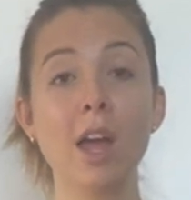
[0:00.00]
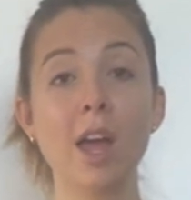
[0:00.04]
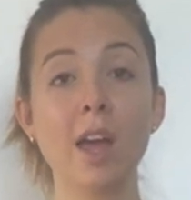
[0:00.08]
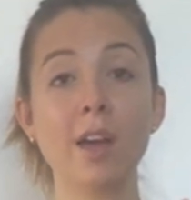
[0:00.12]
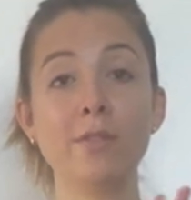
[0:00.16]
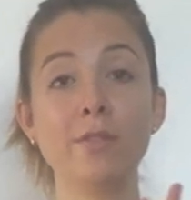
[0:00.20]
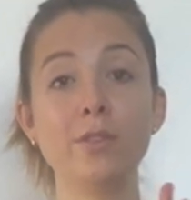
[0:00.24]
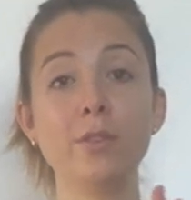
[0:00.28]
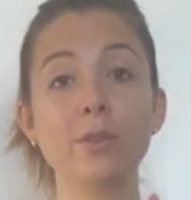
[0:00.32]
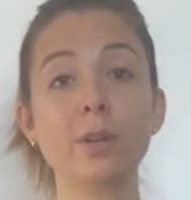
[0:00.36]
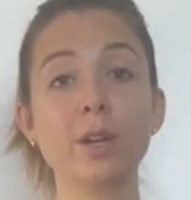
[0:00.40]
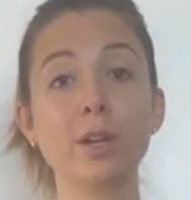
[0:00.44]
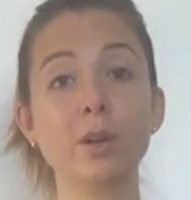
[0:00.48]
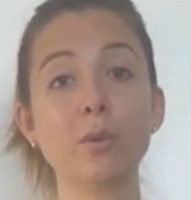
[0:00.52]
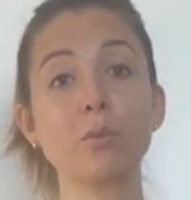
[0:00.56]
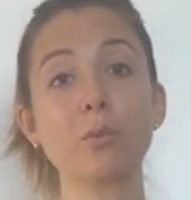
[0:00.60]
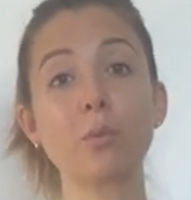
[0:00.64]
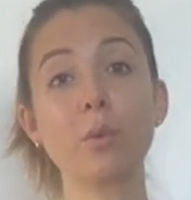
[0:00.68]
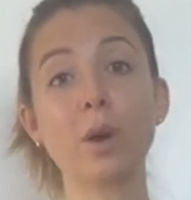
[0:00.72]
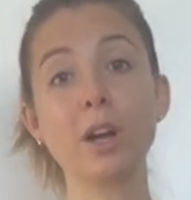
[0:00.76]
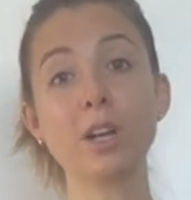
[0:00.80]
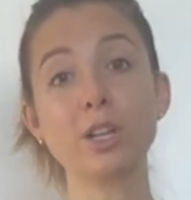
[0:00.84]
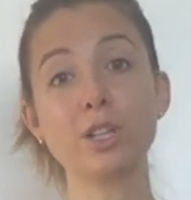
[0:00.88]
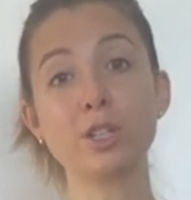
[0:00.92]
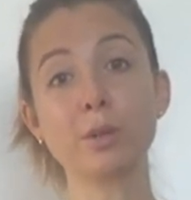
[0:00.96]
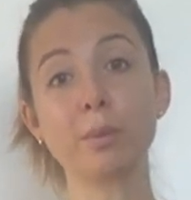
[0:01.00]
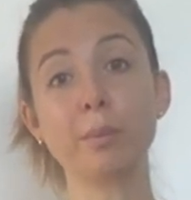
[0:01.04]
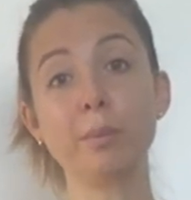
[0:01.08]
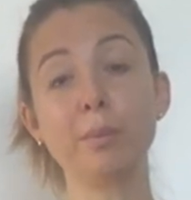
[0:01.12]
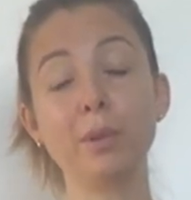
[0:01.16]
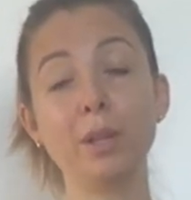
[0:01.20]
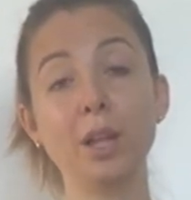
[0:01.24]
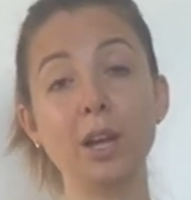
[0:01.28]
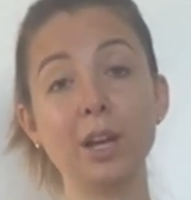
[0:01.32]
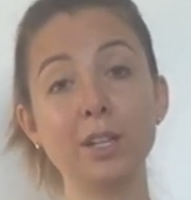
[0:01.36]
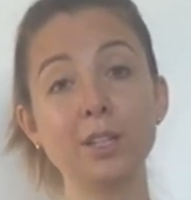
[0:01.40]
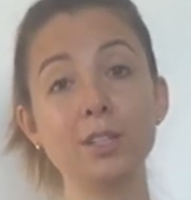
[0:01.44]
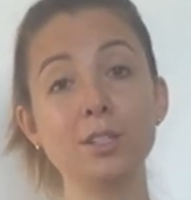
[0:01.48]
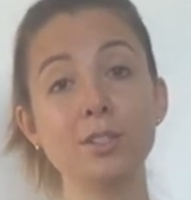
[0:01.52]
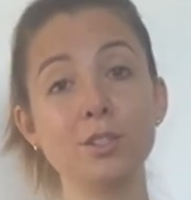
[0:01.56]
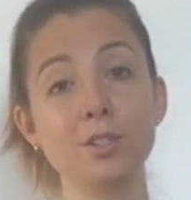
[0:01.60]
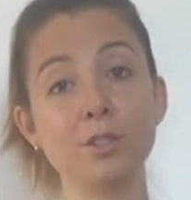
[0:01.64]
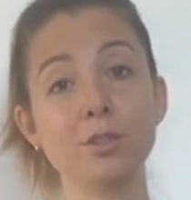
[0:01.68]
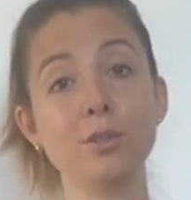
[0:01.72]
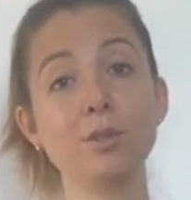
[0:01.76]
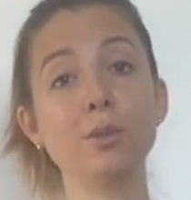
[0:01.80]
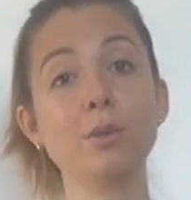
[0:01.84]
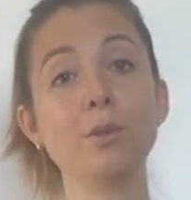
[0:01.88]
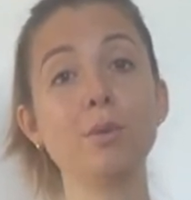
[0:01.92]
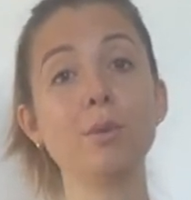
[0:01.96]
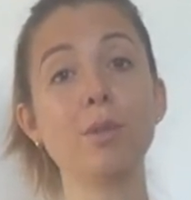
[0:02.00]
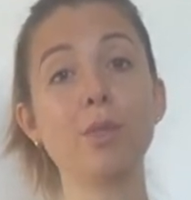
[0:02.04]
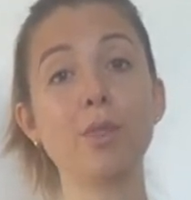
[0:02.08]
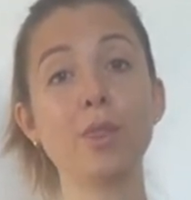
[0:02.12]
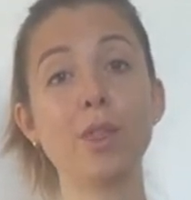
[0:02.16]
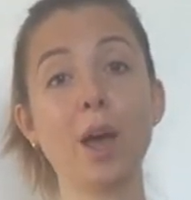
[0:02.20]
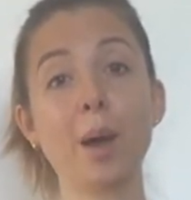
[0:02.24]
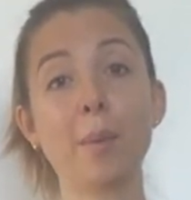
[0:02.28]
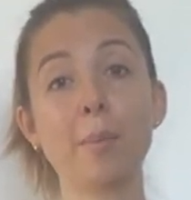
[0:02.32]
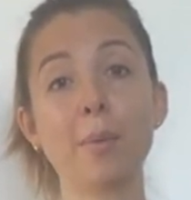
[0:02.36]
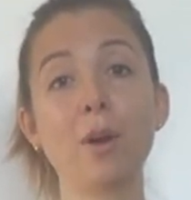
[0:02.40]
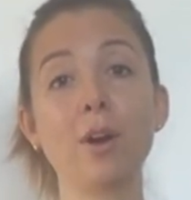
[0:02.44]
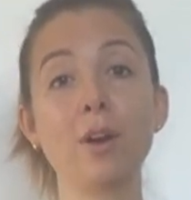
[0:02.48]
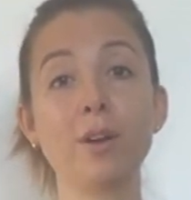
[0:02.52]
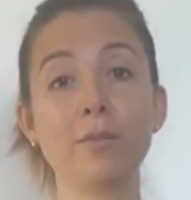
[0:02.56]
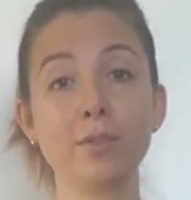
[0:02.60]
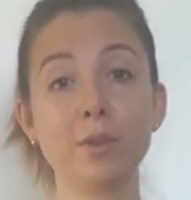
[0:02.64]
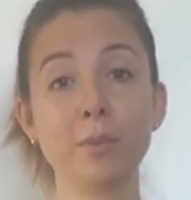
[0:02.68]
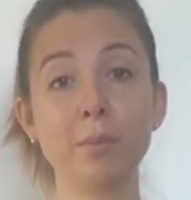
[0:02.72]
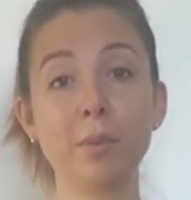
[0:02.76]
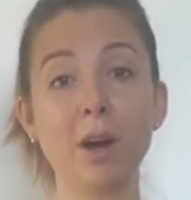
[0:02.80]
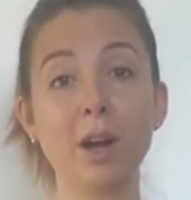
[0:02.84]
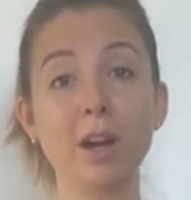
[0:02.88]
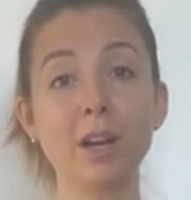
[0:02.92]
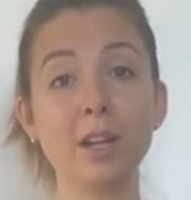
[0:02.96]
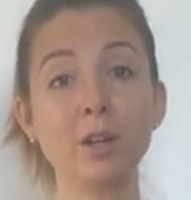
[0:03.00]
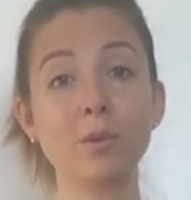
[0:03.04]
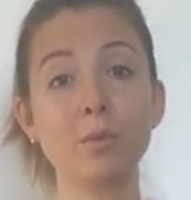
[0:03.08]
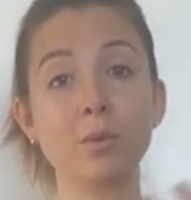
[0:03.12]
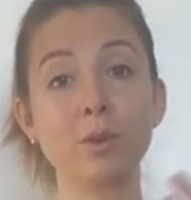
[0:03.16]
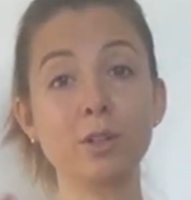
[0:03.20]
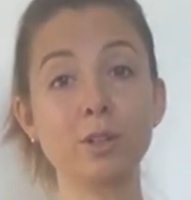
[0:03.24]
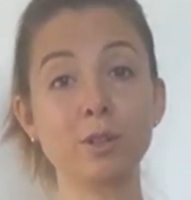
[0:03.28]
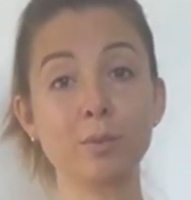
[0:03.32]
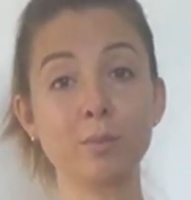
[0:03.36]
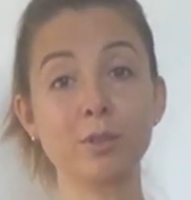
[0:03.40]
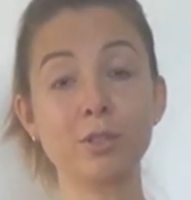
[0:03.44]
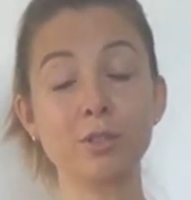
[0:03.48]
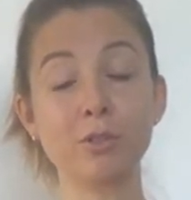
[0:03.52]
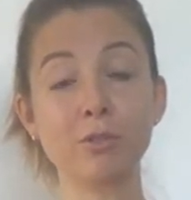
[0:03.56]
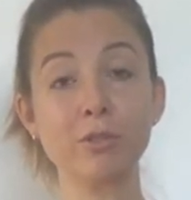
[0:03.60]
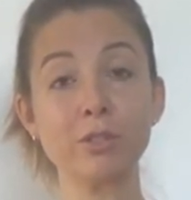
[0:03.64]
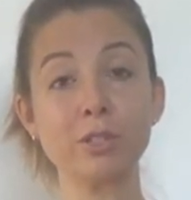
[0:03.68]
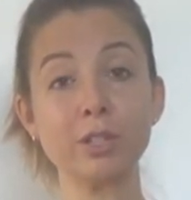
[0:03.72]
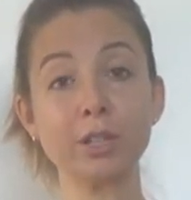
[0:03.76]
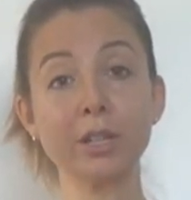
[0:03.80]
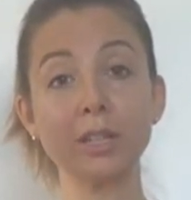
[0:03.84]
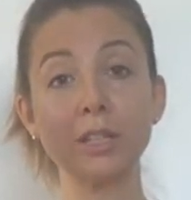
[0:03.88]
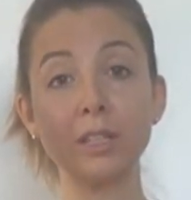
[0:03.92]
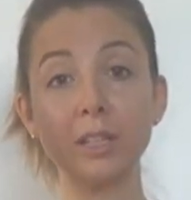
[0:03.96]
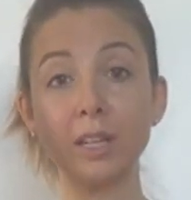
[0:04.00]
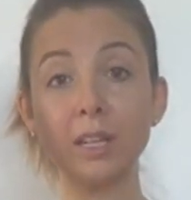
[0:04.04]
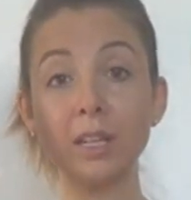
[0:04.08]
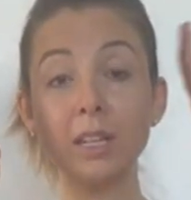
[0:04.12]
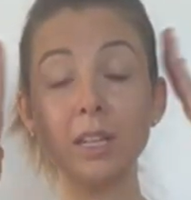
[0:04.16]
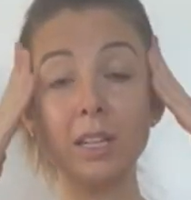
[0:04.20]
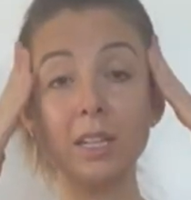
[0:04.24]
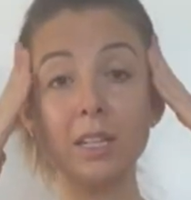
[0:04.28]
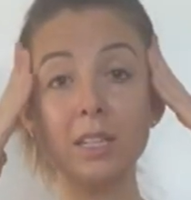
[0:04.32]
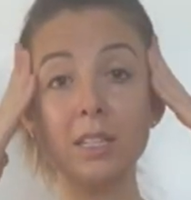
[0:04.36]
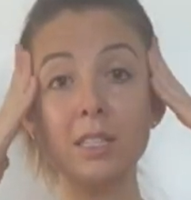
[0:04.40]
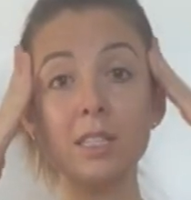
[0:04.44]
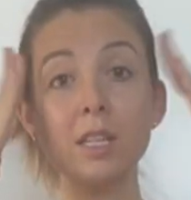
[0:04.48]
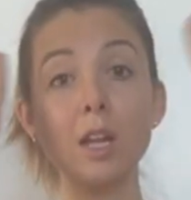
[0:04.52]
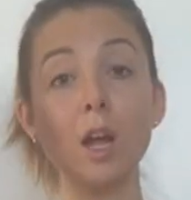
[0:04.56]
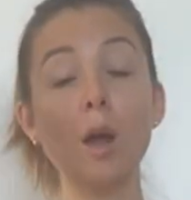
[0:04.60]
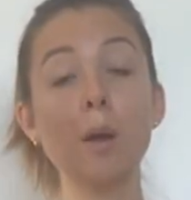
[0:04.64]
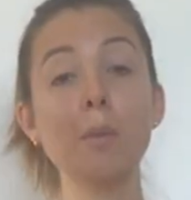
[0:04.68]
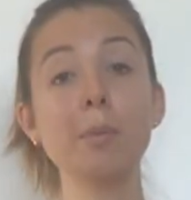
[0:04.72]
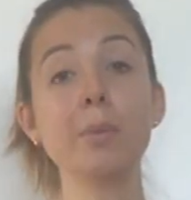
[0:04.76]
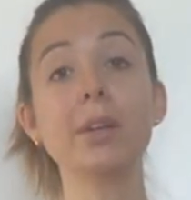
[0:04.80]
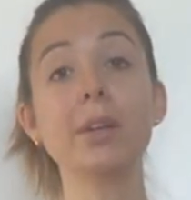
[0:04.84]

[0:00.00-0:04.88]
if you can rush blood to that part of your body where your pituitary gland is up